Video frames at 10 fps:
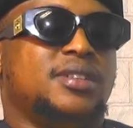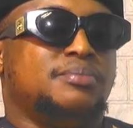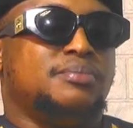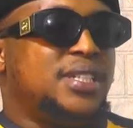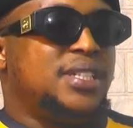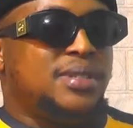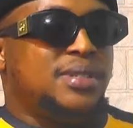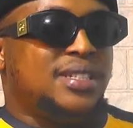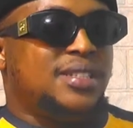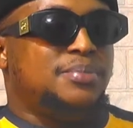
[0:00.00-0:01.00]
Pete
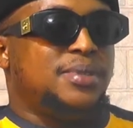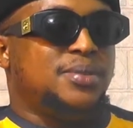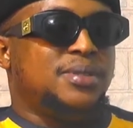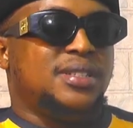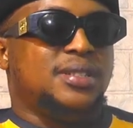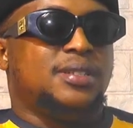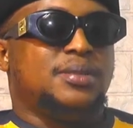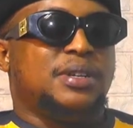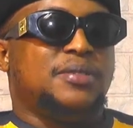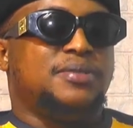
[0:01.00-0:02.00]
Sweezy is
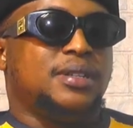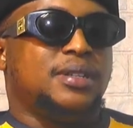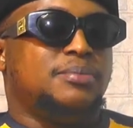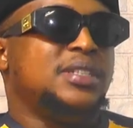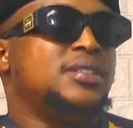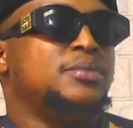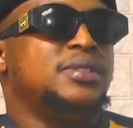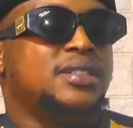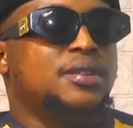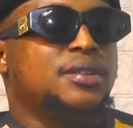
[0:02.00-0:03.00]
my friend. I met him on
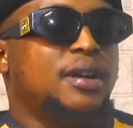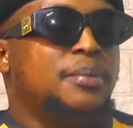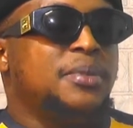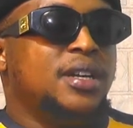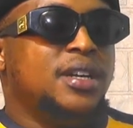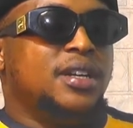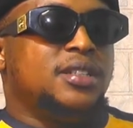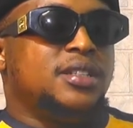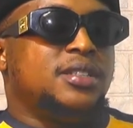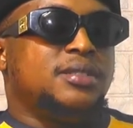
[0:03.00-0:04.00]
Instagram.
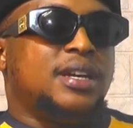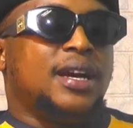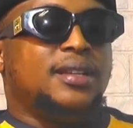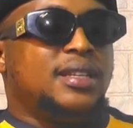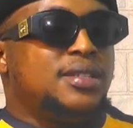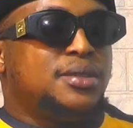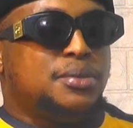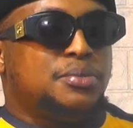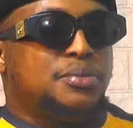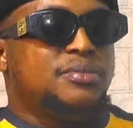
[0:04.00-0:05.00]
So like, and Nick's
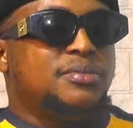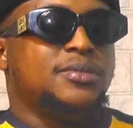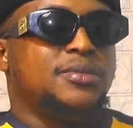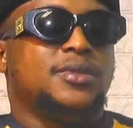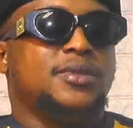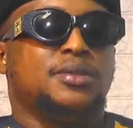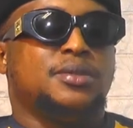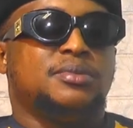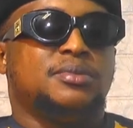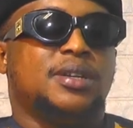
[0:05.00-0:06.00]
too. So
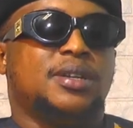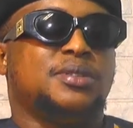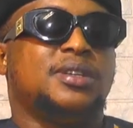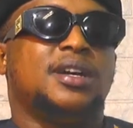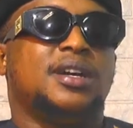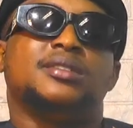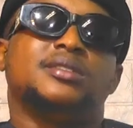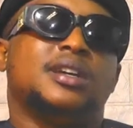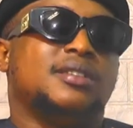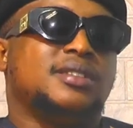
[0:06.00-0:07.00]
that's where
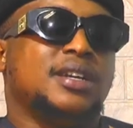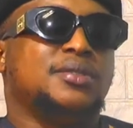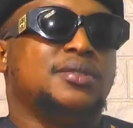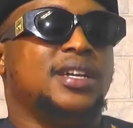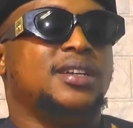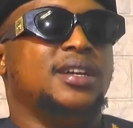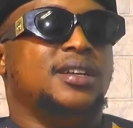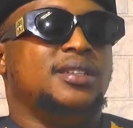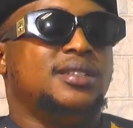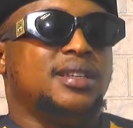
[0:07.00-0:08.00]
I was like, okay,
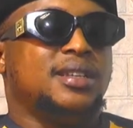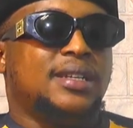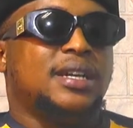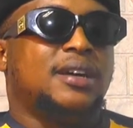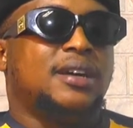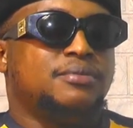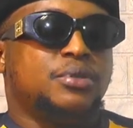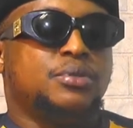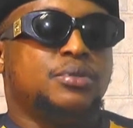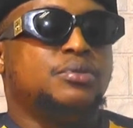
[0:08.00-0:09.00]
these guys have
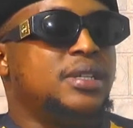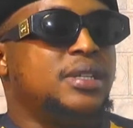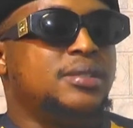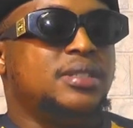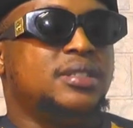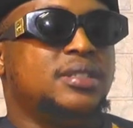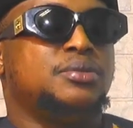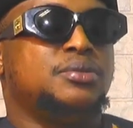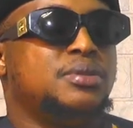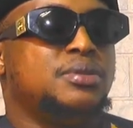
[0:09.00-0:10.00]
good melodies,
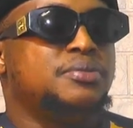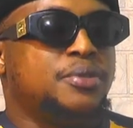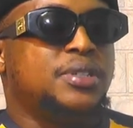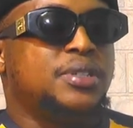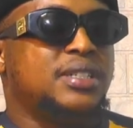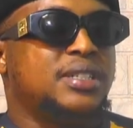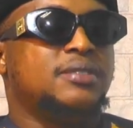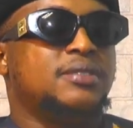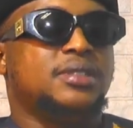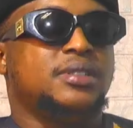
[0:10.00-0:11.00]
good voice and
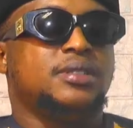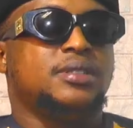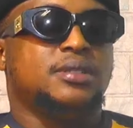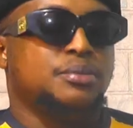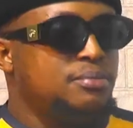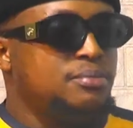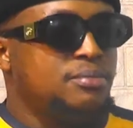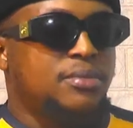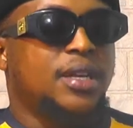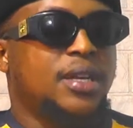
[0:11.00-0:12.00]
everything. So
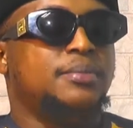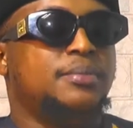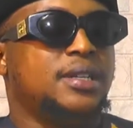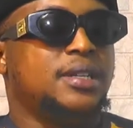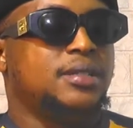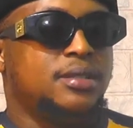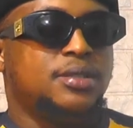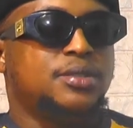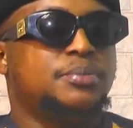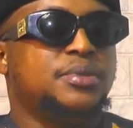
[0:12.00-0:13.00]
they came in and they
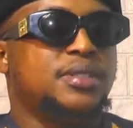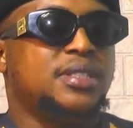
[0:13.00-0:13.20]
jumped in it.